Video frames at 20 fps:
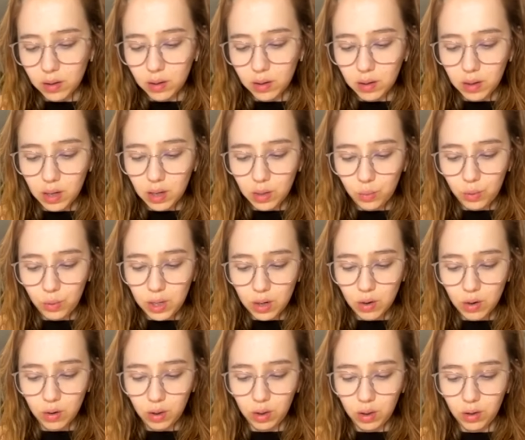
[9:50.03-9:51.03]
That we
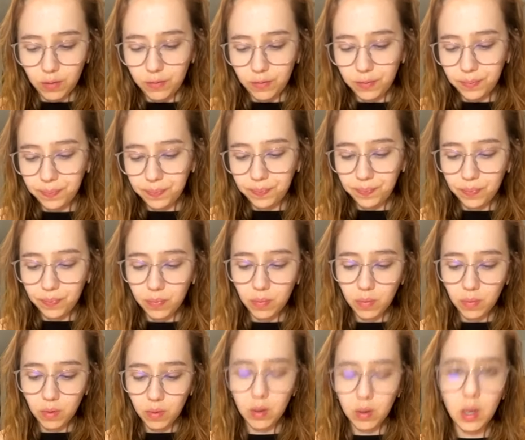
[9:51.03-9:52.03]
all love.
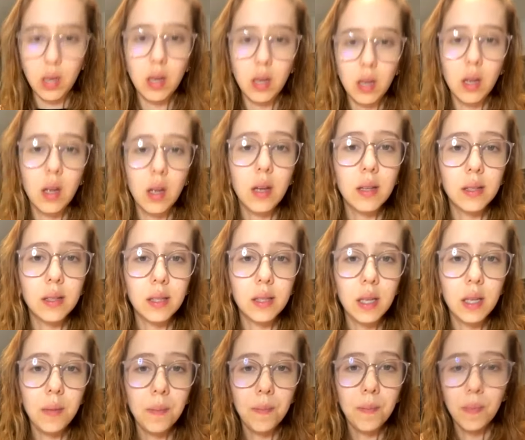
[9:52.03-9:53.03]
Okay,
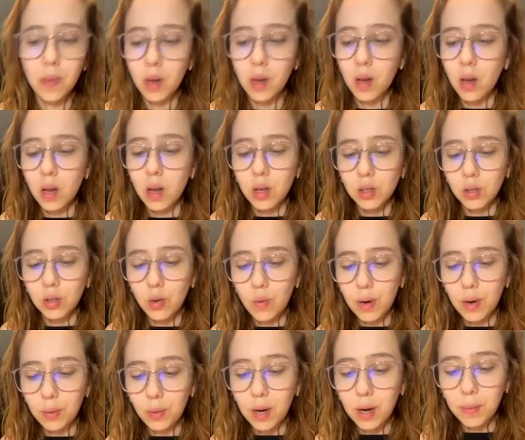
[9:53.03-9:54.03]
see? So
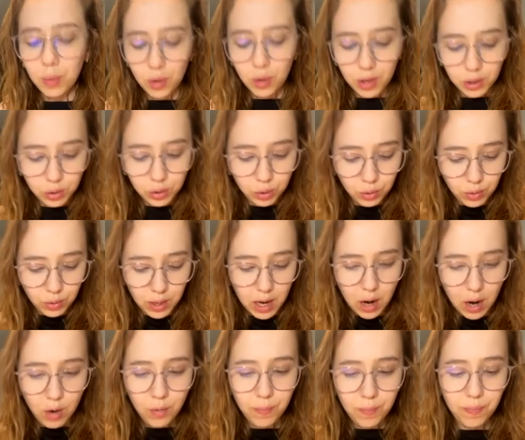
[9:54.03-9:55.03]
what I'm going to do
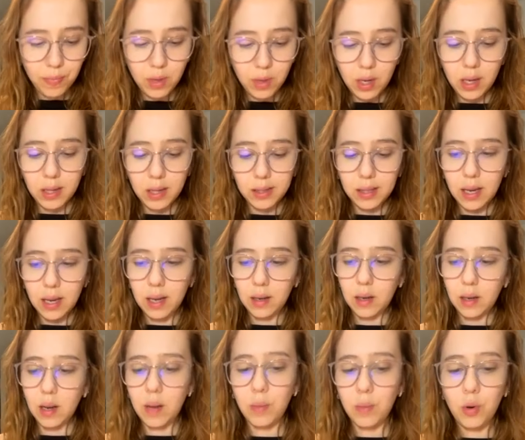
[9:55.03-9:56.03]
now is that
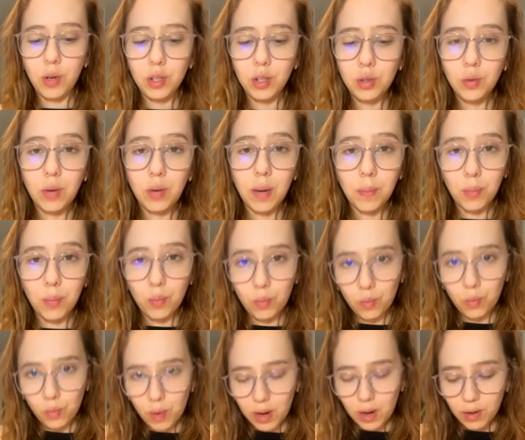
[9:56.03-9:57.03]
I'm going to grab
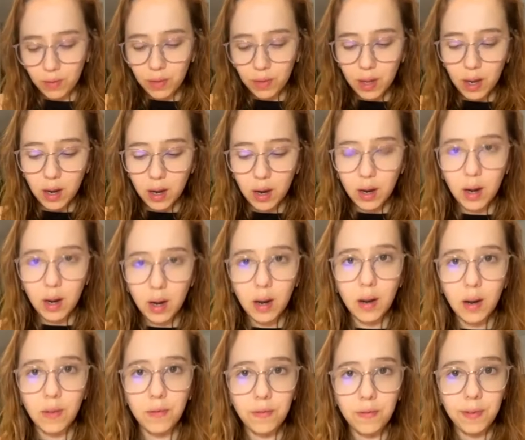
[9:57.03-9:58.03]
one of
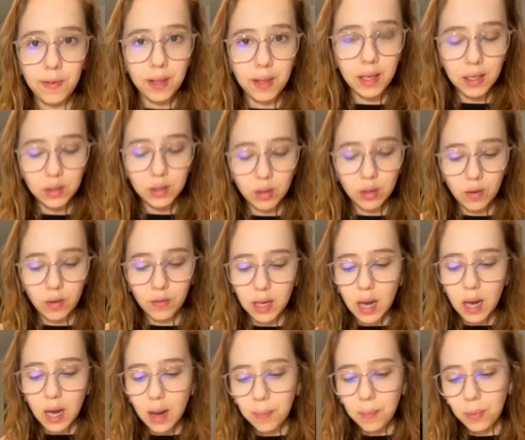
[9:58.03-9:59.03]
the fillings of the
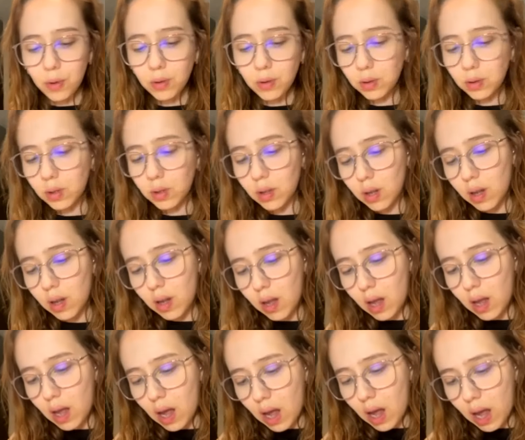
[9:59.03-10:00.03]
apple
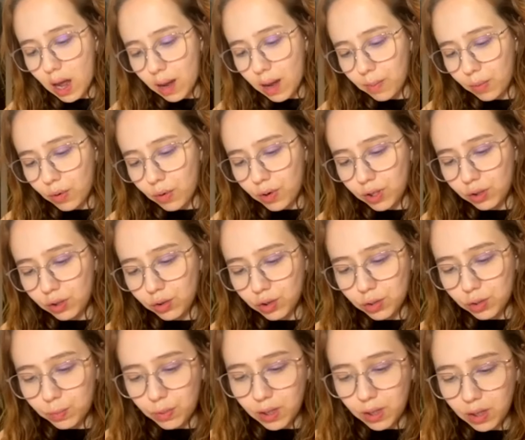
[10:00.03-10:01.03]
I'm going to
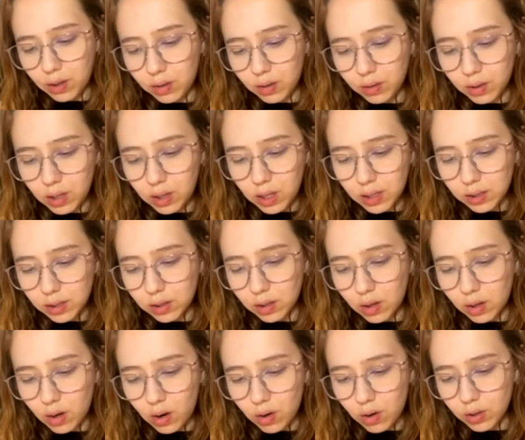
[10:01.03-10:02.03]
sprinkle this
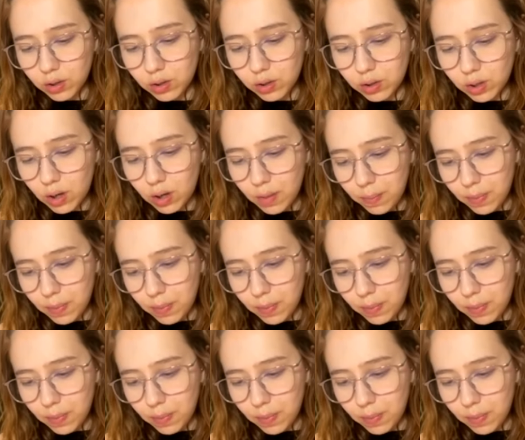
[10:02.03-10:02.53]
on top,